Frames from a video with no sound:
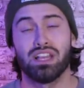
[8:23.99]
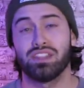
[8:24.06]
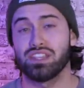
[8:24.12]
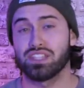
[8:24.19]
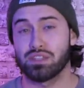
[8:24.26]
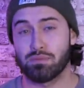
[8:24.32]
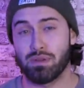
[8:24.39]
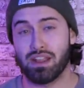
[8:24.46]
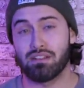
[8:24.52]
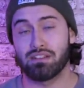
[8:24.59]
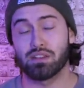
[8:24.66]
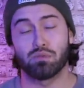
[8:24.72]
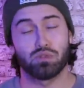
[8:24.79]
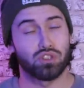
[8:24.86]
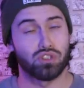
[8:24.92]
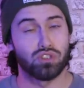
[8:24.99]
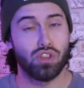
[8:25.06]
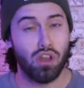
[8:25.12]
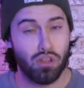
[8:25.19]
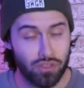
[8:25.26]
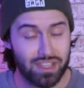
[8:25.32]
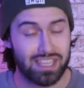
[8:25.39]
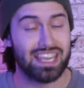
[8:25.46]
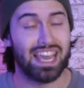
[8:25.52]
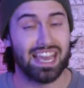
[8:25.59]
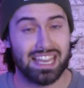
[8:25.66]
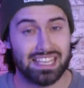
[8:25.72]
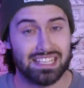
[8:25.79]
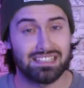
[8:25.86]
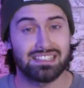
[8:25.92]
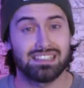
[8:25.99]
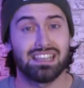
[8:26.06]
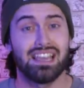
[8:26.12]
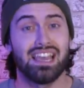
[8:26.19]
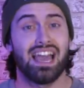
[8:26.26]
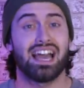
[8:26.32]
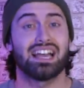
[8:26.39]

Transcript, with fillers: This apparently was not the case,